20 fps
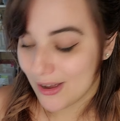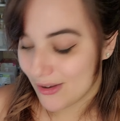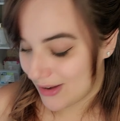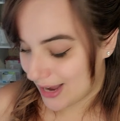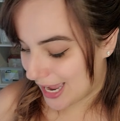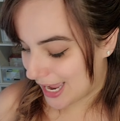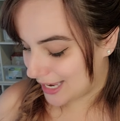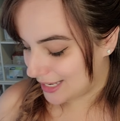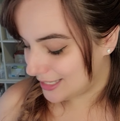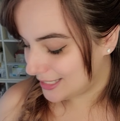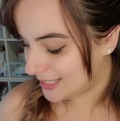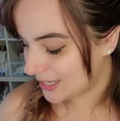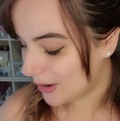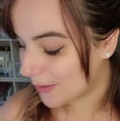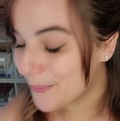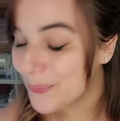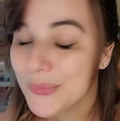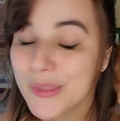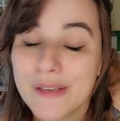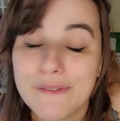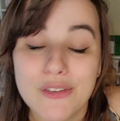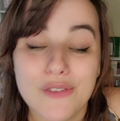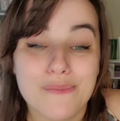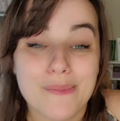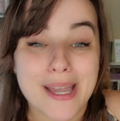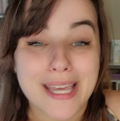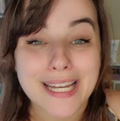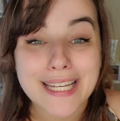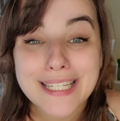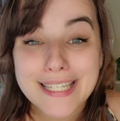Okay, so if you
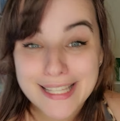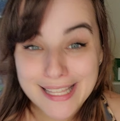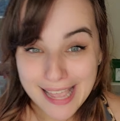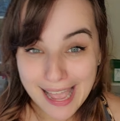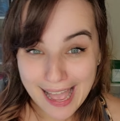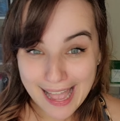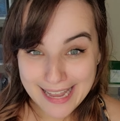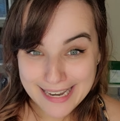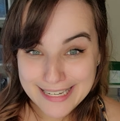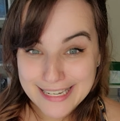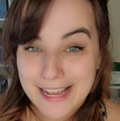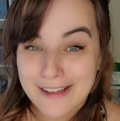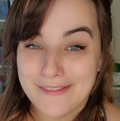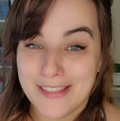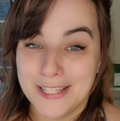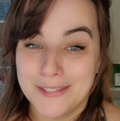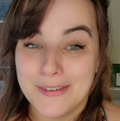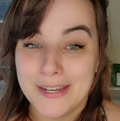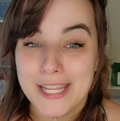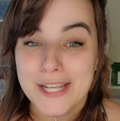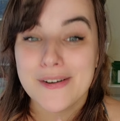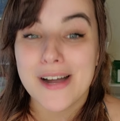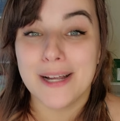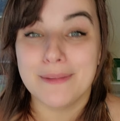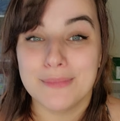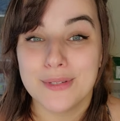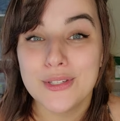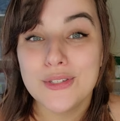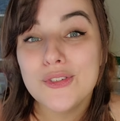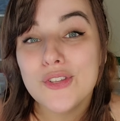made it to the end of this video, I'm
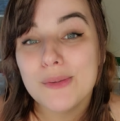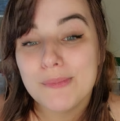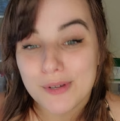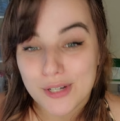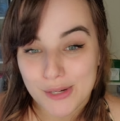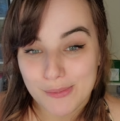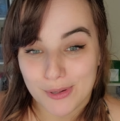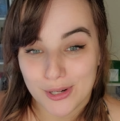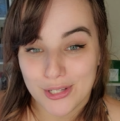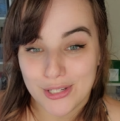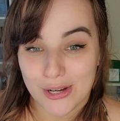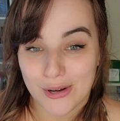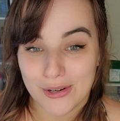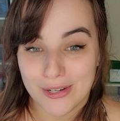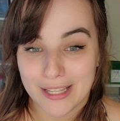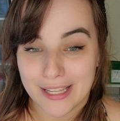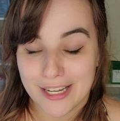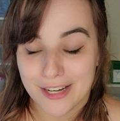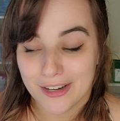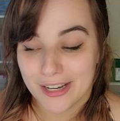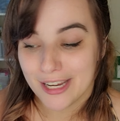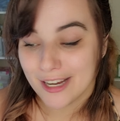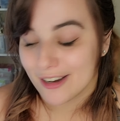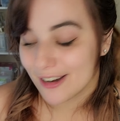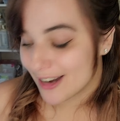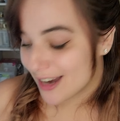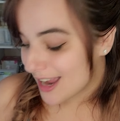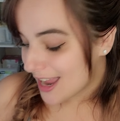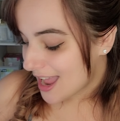super duper stoked that you're here.